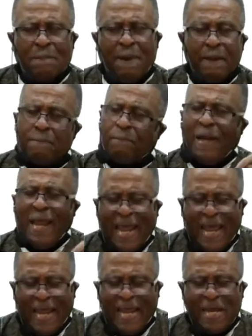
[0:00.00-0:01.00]
but
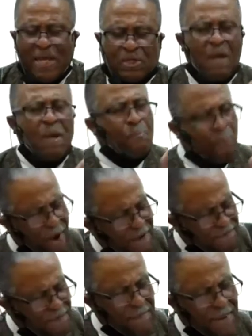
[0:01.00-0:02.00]
please pray
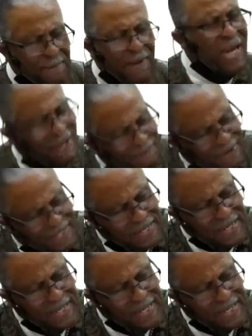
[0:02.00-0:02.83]
for me, beloved.